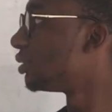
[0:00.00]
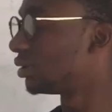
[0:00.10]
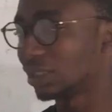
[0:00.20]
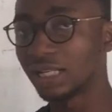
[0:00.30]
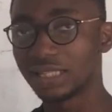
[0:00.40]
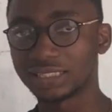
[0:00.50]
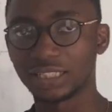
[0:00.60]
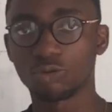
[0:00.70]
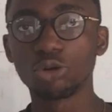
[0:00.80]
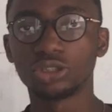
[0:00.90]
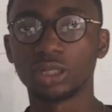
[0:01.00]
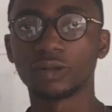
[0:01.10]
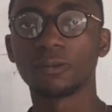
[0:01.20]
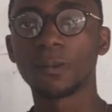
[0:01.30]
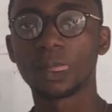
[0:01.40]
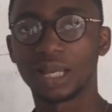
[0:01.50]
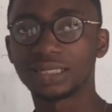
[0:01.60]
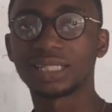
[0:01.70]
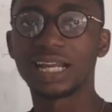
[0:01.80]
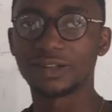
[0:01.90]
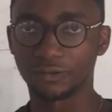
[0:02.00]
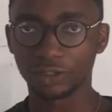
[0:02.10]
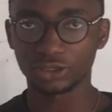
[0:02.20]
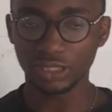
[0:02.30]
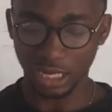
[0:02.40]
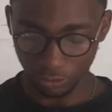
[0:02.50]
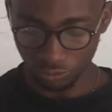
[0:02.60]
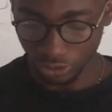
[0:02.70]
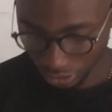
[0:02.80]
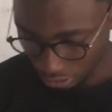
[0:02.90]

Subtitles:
Then this equation is a differential equation.